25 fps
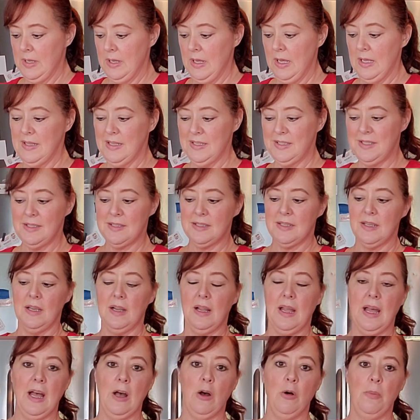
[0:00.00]
And this is
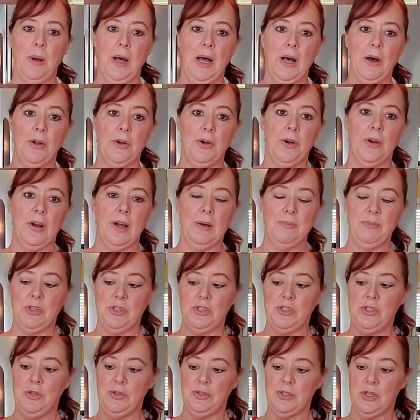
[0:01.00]
cacao powder. I'm
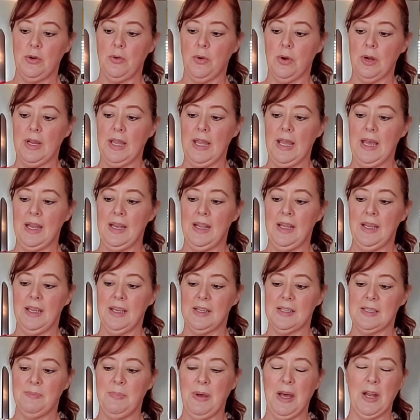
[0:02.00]
just using organic.
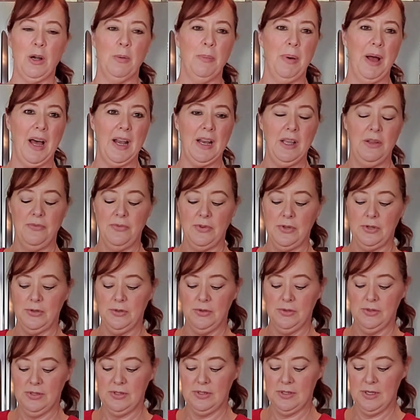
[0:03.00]
It's Better Body
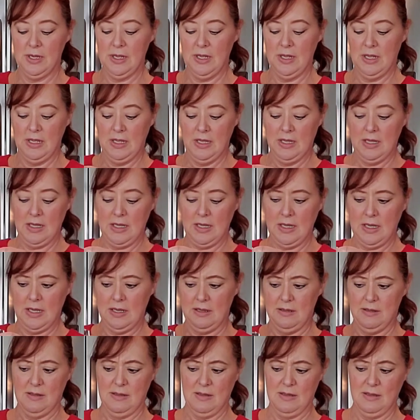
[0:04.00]
Foods. I'm
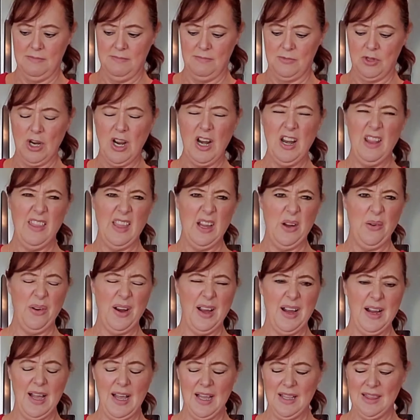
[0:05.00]
trying to think where
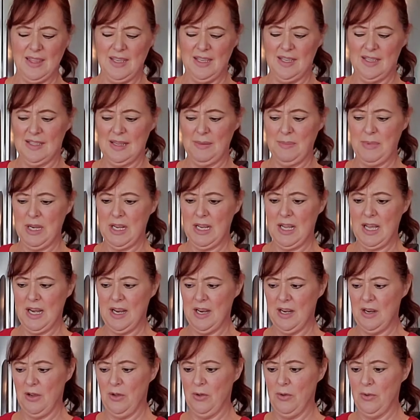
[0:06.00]
I got this. I might have got
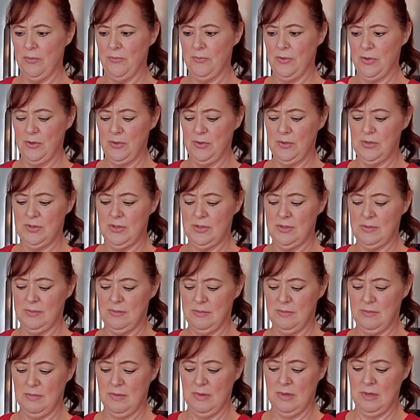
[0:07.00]
it at Whole Foods.
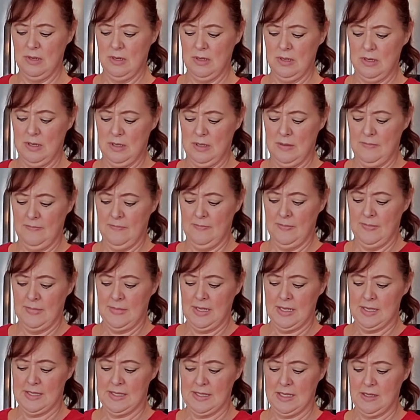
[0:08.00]

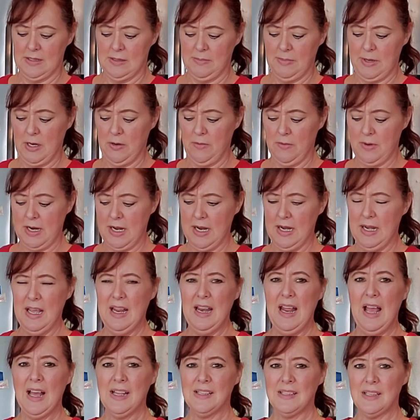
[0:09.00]
That sounds about right. It
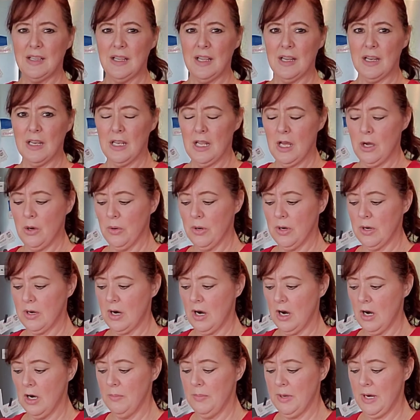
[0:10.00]
has a little lower
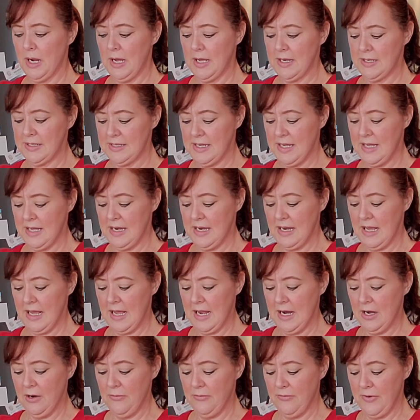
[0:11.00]
carb content,
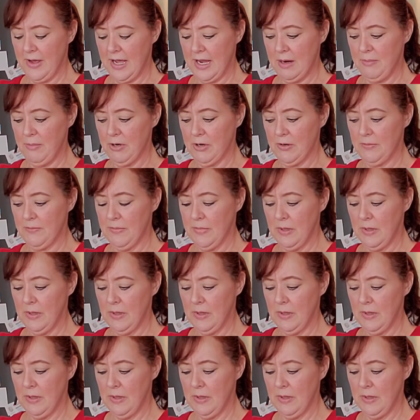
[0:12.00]
higher fiber.